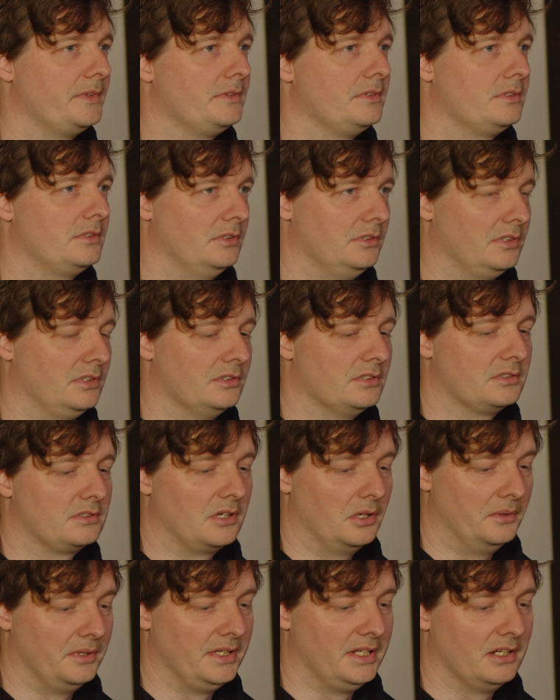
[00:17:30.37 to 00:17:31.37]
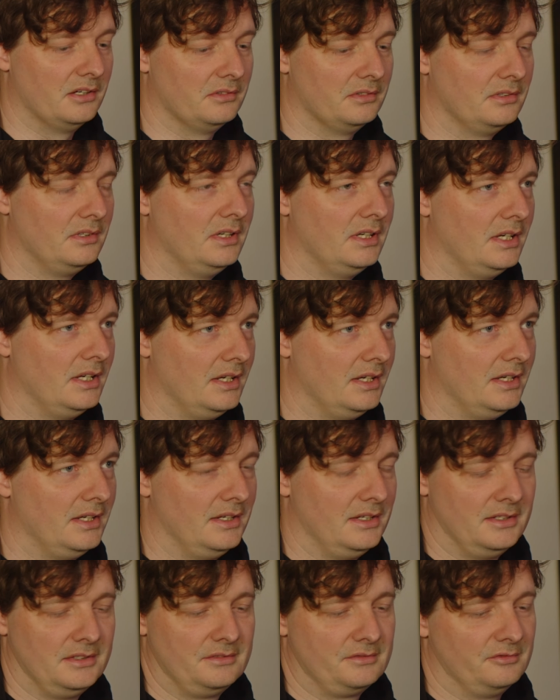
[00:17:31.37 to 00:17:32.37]
So you can just go in here and
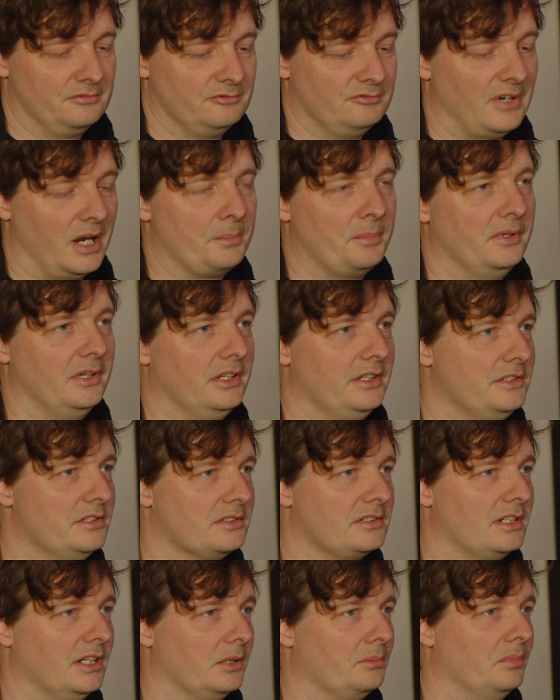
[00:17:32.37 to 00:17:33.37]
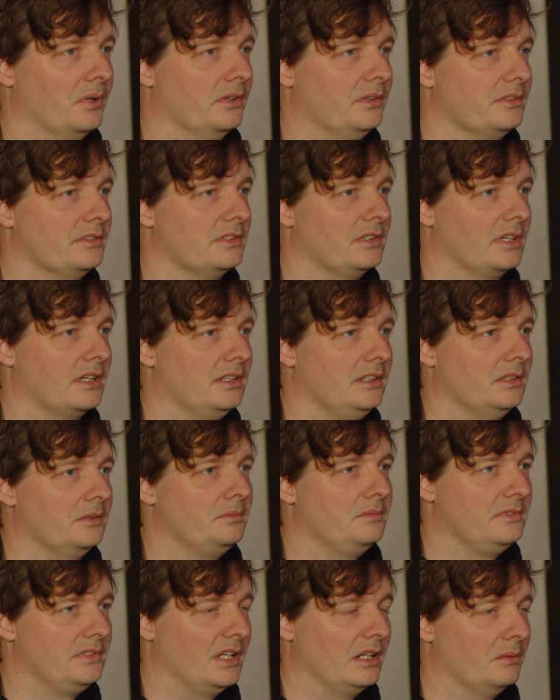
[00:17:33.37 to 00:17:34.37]
rapidly just click buttons and get your
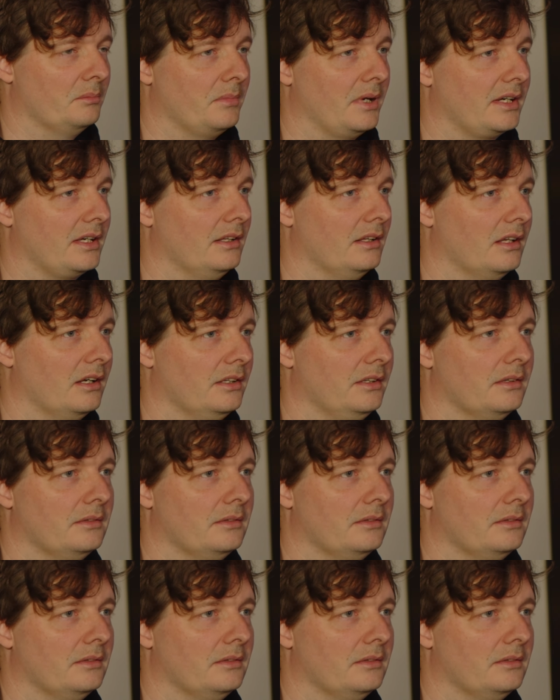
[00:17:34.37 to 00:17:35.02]
tenant back in line.